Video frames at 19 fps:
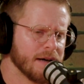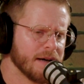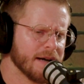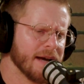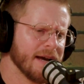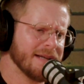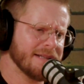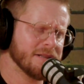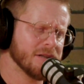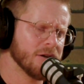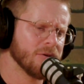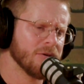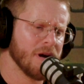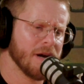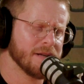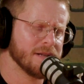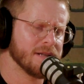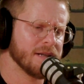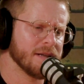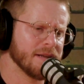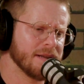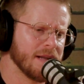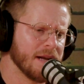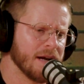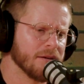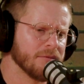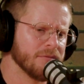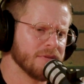I had no idea
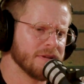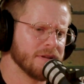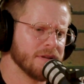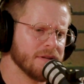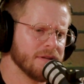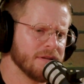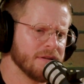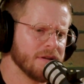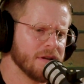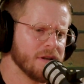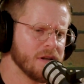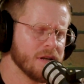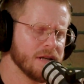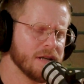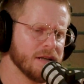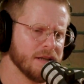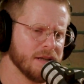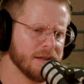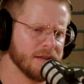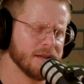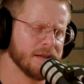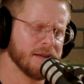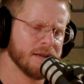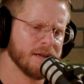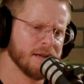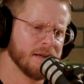that I would need